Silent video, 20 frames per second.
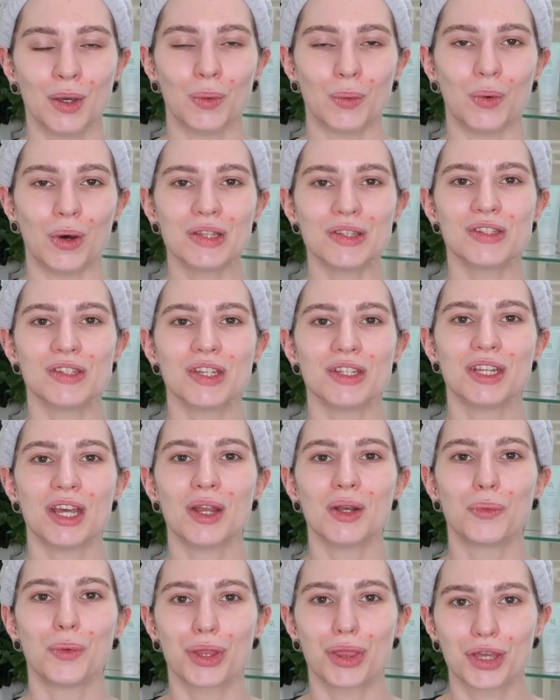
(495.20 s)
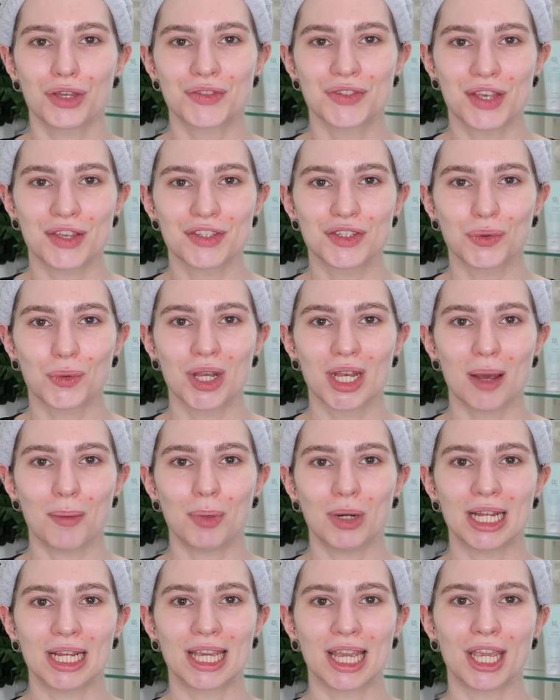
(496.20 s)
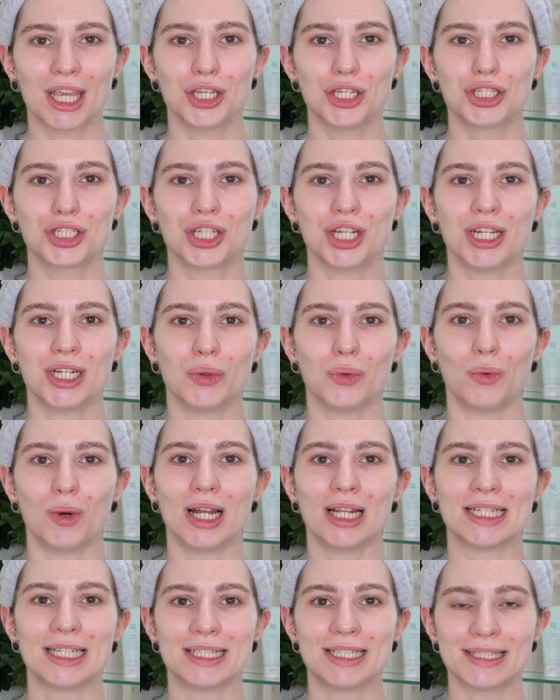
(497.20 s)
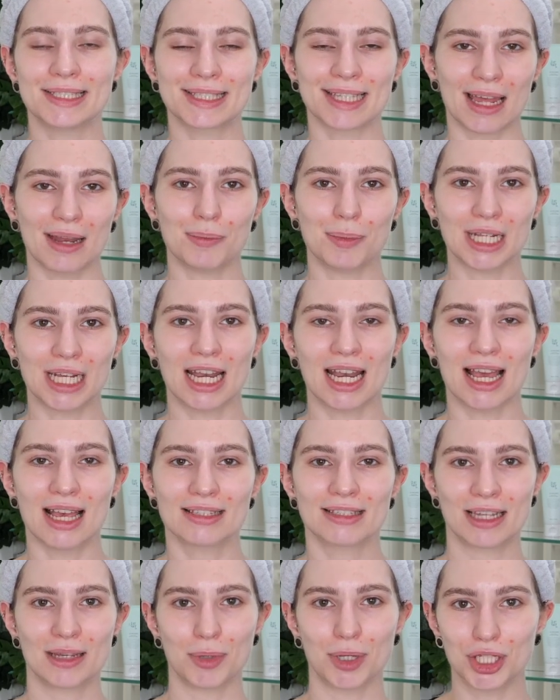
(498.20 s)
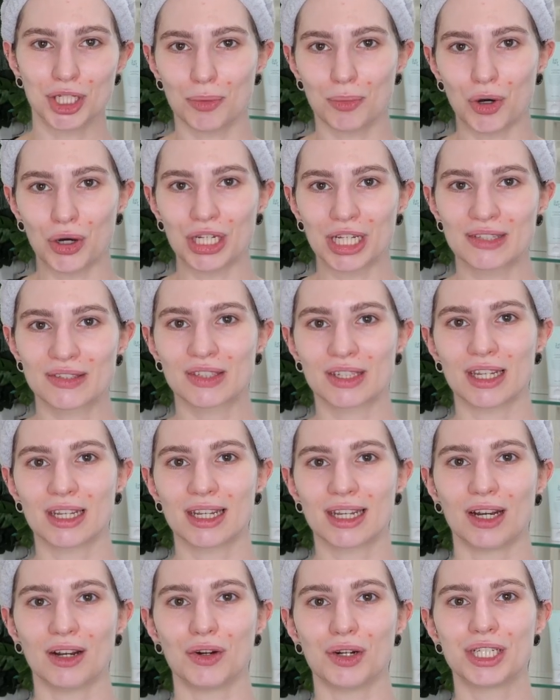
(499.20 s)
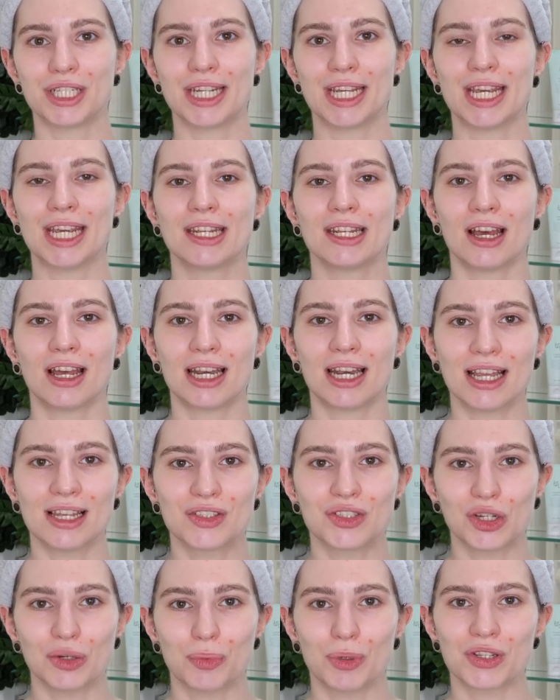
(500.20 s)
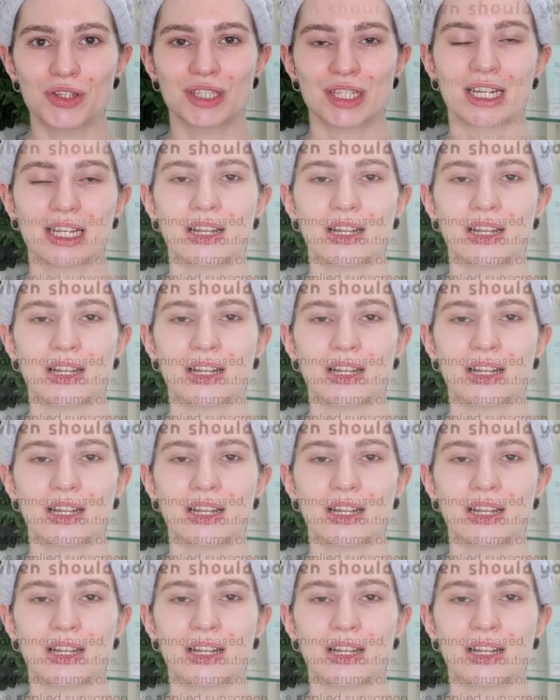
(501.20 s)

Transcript: Once you're done with your sunscreen application, well, then this can be the last step in your morning skincare routine. Unless you're a person that